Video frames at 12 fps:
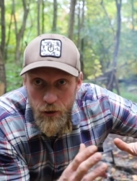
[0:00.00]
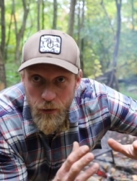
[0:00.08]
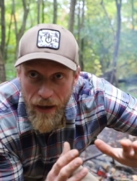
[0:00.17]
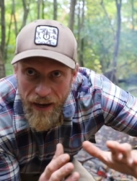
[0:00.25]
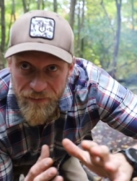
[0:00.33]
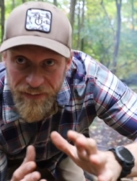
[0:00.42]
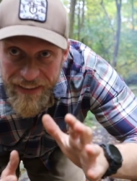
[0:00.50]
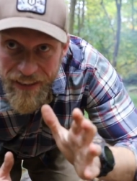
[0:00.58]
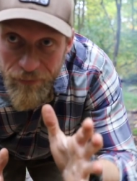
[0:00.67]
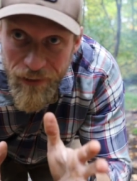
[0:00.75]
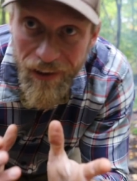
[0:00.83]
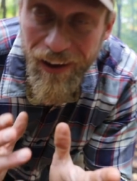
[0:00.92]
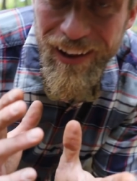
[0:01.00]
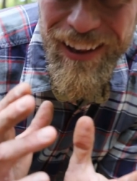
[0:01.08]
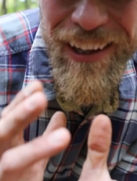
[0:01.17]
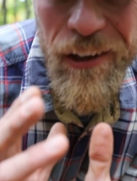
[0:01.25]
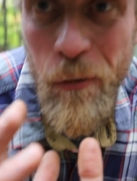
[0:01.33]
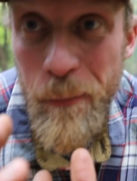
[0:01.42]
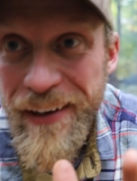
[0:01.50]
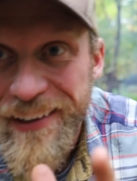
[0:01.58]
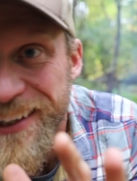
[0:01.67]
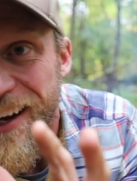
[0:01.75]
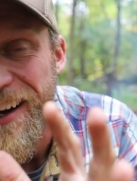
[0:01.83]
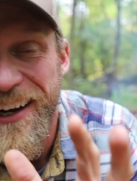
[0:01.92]
you have to give it a little bit
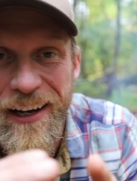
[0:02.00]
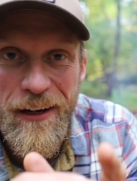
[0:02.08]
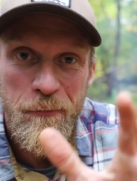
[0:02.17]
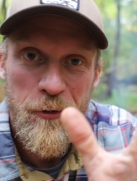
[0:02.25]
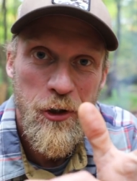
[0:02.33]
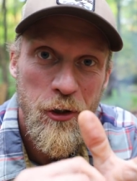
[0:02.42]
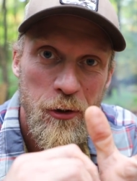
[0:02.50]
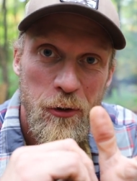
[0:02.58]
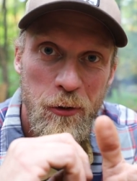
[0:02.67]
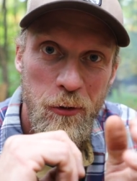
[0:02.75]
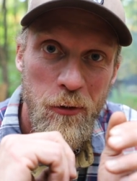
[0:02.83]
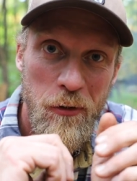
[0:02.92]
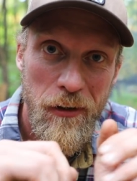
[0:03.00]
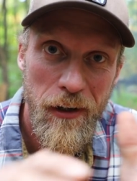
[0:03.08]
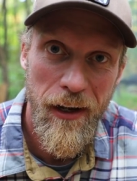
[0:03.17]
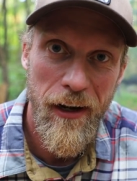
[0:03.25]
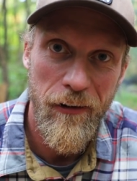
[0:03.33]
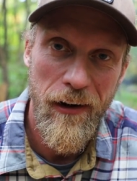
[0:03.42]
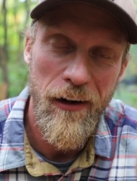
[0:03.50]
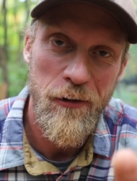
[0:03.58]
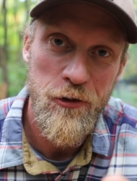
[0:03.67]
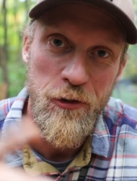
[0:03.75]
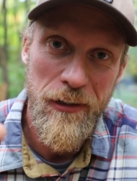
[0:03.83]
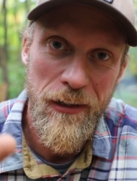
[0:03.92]
of time to air
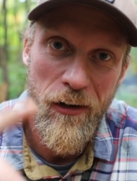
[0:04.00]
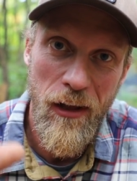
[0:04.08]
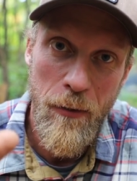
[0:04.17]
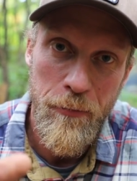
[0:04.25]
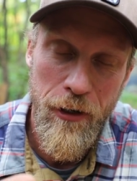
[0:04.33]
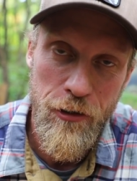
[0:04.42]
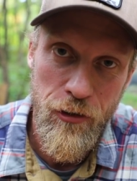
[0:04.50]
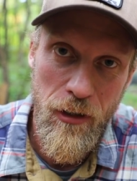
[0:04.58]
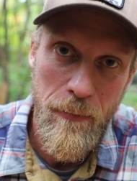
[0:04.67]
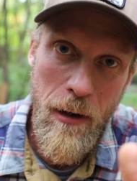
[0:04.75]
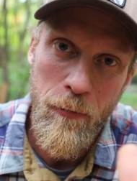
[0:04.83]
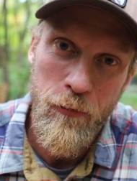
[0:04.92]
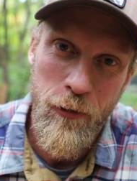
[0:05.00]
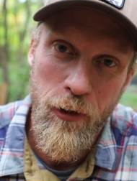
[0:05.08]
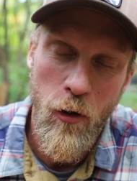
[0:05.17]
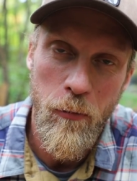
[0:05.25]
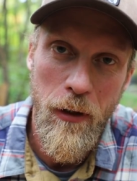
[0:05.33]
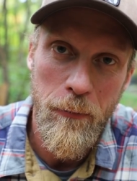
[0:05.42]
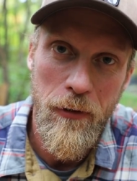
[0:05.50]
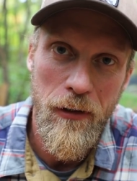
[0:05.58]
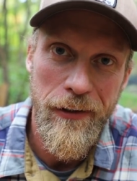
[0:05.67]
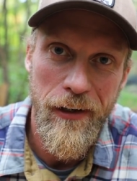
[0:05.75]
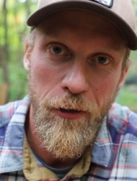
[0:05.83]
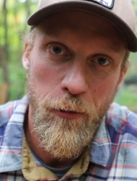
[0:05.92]
out. So you need all that pressure to come out before you open up the
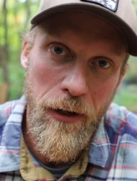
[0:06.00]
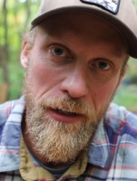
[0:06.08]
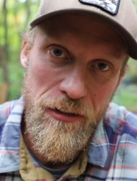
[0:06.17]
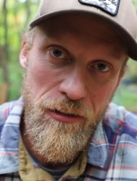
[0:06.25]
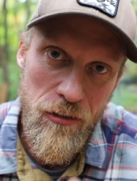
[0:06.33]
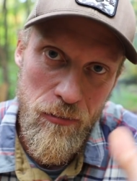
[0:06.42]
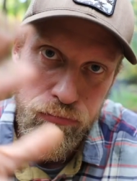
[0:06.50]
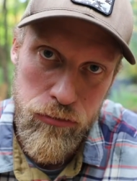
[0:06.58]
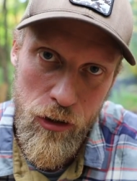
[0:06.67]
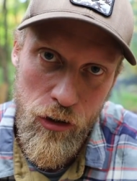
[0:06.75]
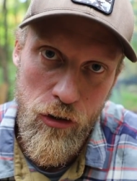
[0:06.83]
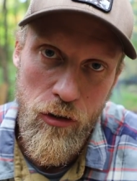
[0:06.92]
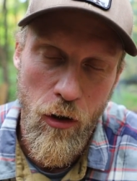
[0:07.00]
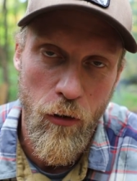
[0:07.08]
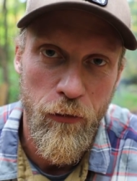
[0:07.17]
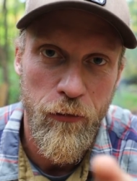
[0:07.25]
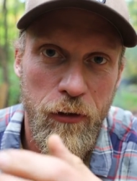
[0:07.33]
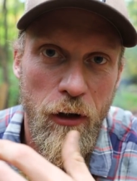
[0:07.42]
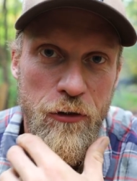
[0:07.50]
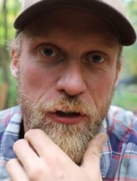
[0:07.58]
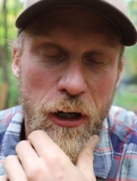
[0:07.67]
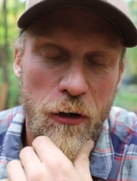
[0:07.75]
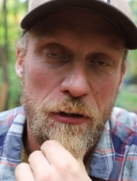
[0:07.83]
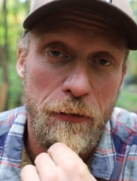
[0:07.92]
lid, otherwise it just whoosh, overflows
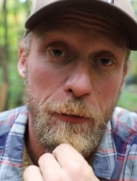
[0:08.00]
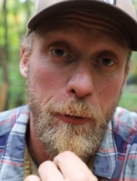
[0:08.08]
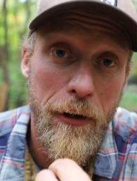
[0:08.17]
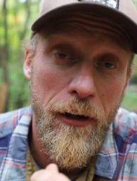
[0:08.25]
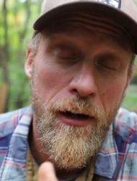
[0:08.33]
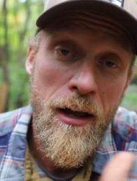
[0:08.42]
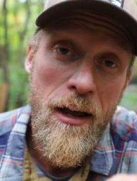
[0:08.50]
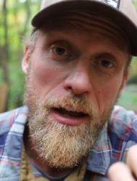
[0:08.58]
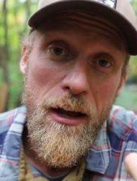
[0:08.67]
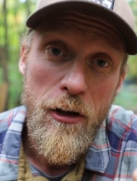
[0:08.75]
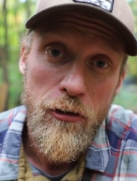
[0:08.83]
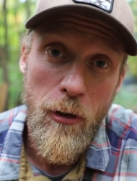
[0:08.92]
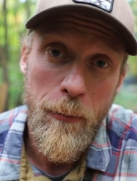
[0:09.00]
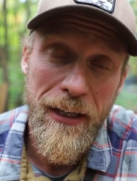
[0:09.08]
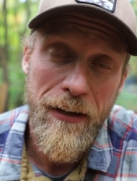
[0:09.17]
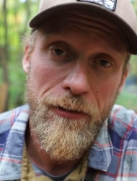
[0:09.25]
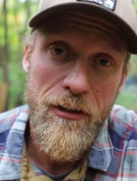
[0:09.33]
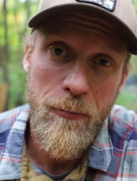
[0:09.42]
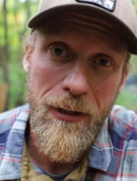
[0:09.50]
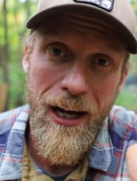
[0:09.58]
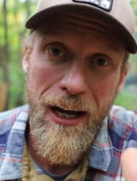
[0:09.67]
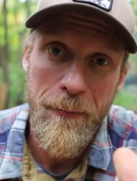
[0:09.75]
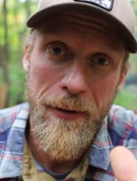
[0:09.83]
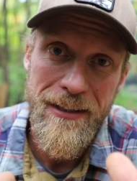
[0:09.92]
and goes everywhere. So I'm gonna give it some
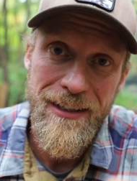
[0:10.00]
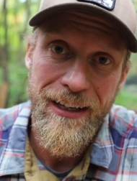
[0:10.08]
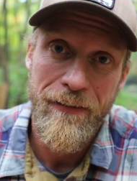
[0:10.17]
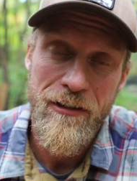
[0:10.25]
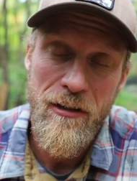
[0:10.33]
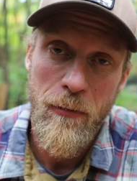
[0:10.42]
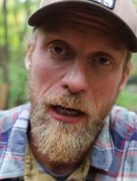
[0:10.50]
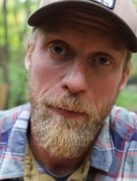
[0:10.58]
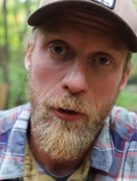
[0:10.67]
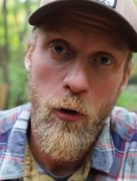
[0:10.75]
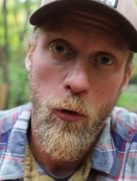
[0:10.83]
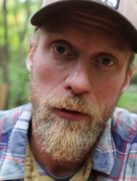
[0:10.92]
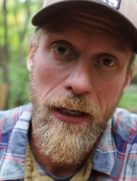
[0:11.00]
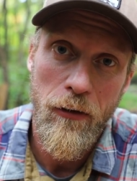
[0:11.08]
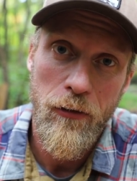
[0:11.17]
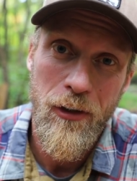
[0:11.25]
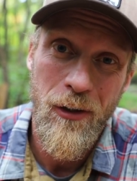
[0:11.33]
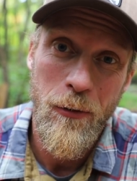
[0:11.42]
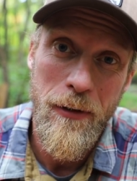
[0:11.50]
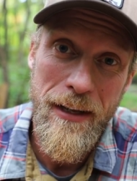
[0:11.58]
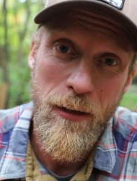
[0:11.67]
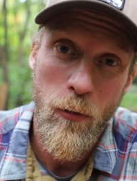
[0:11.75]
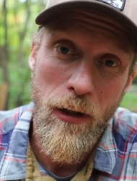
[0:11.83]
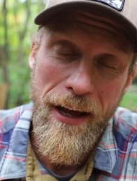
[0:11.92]
time, that's gonna give it some time to cool down too, and
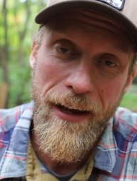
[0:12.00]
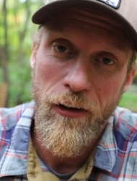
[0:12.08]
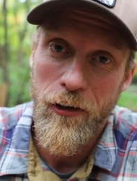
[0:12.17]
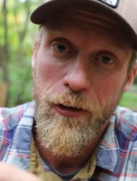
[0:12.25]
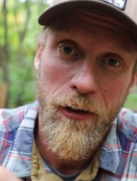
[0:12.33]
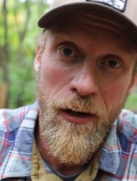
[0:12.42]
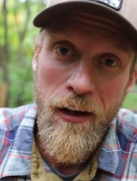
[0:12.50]
then we'll add our